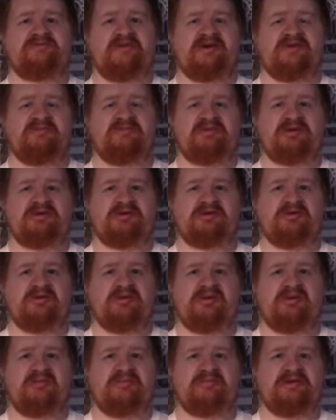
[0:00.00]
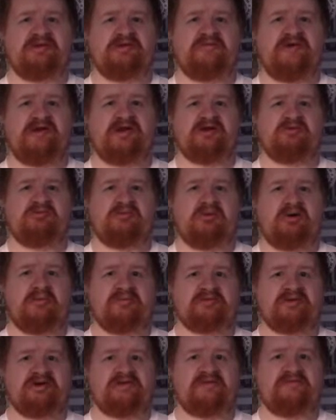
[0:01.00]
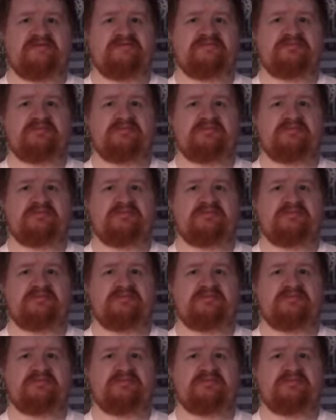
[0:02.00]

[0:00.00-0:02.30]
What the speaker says: been very cooperative.